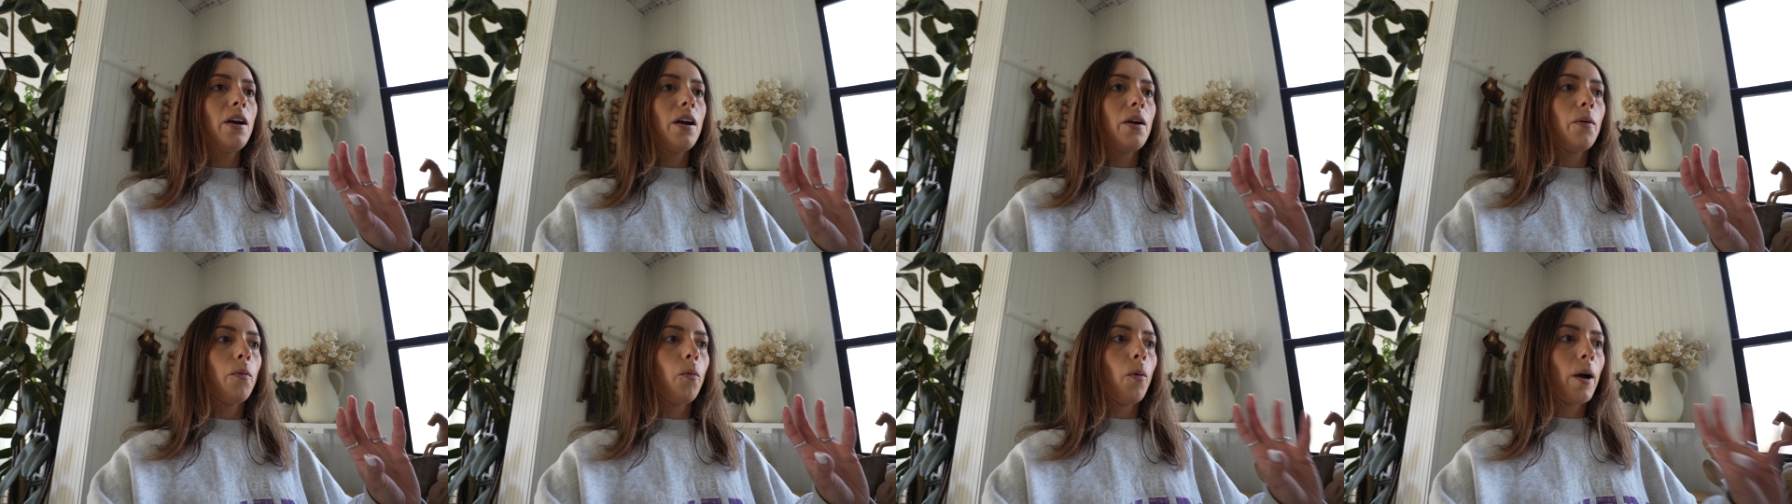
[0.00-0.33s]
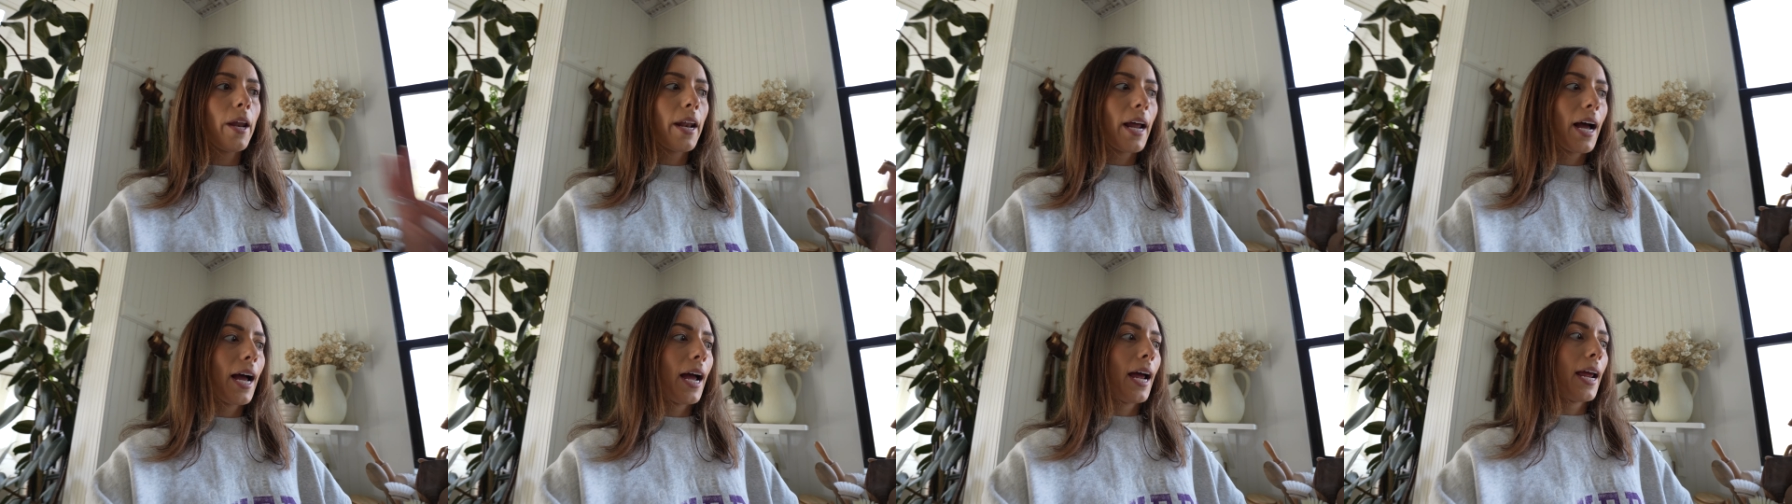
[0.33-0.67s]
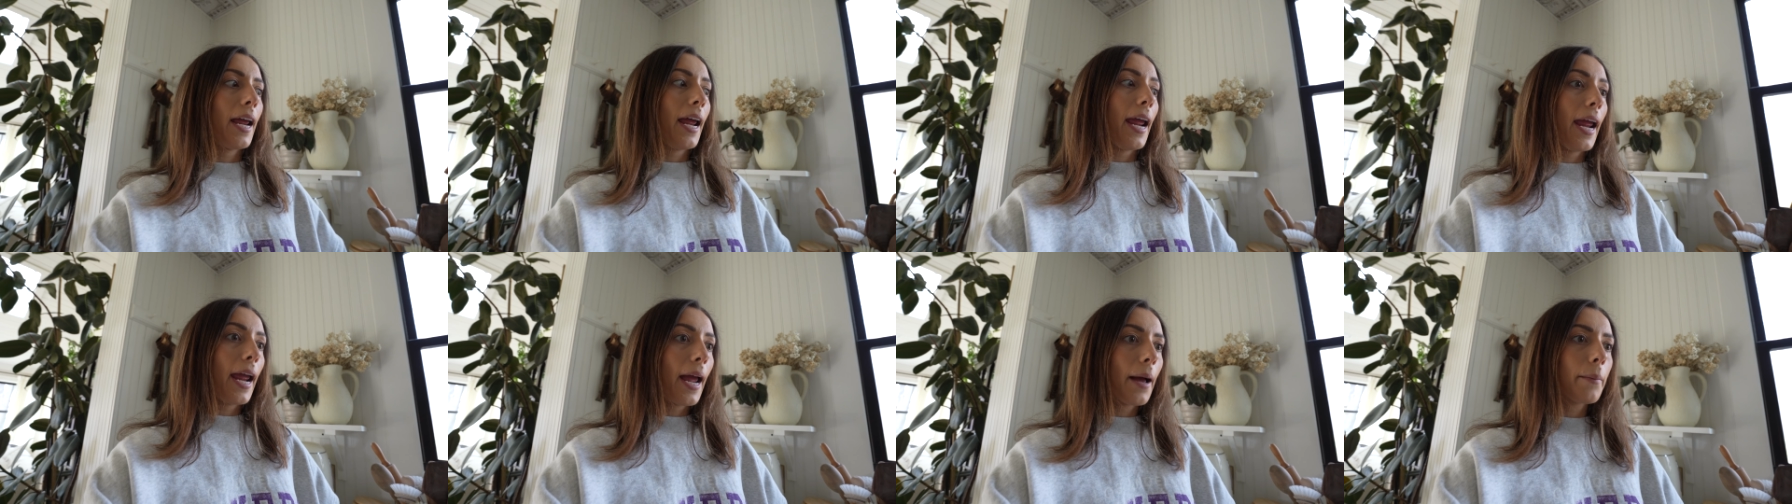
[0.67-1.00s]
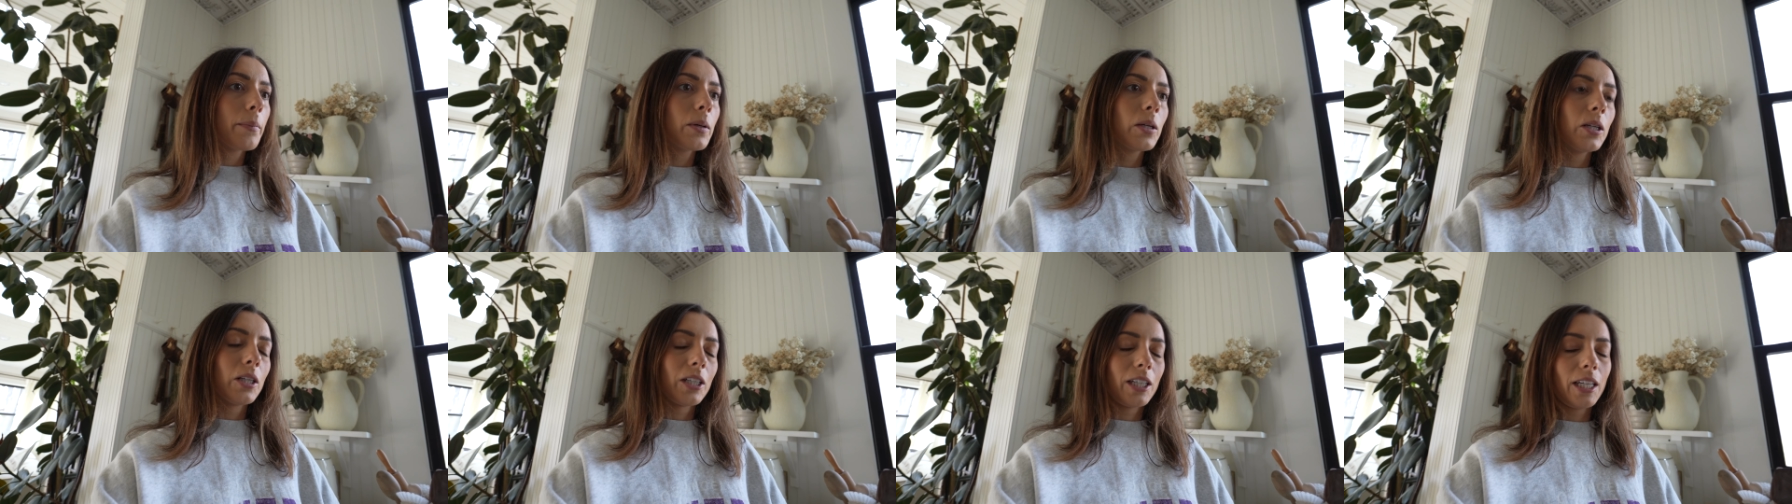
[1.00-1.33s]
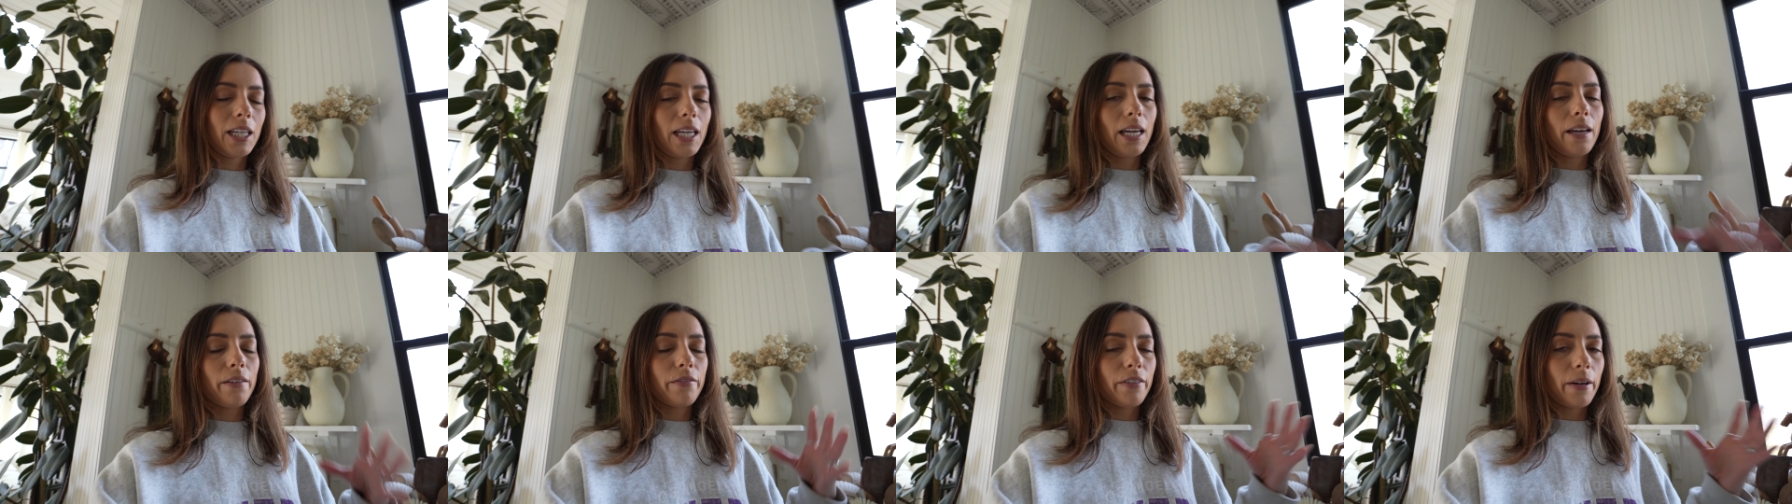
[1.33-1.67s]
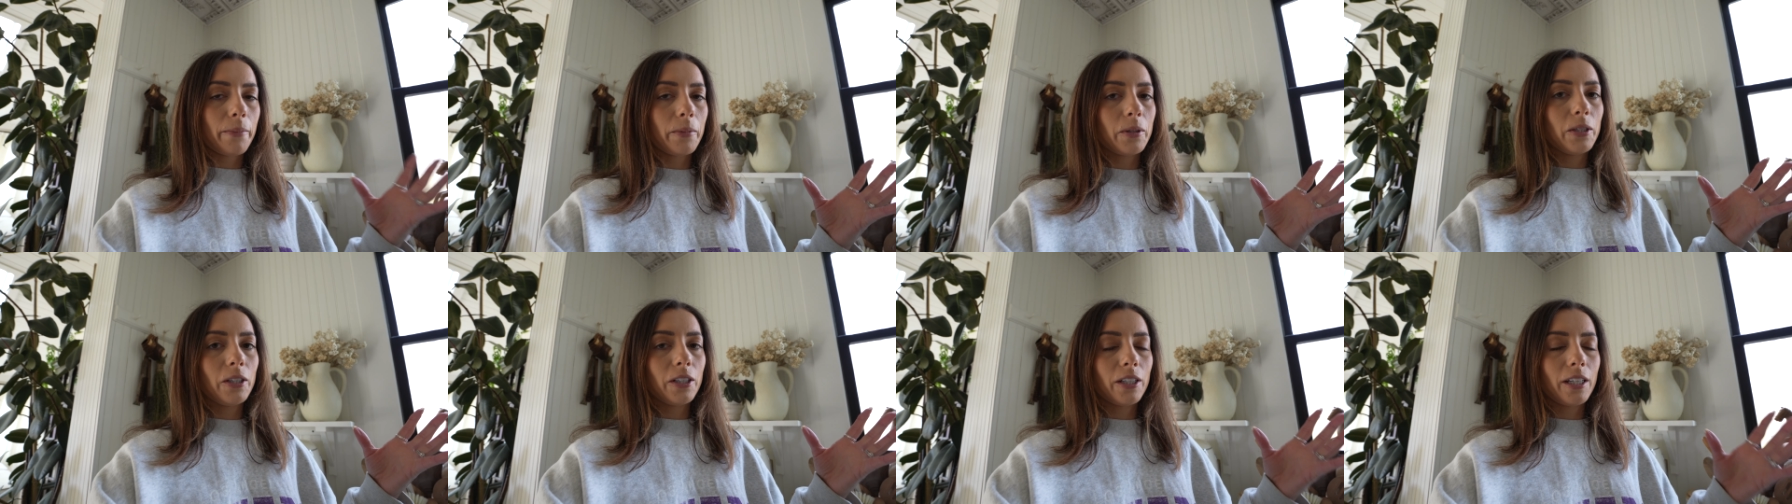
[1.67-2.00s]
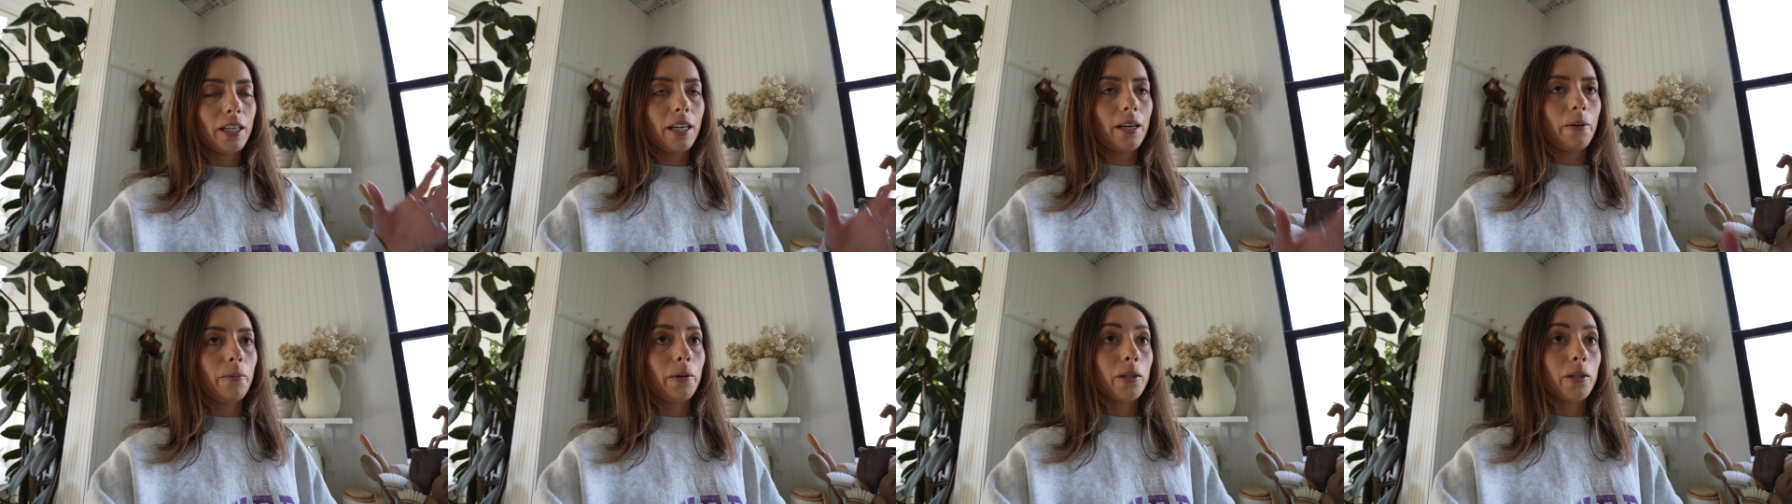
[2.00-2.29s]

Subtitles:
when I am cooking, if I'm cooking,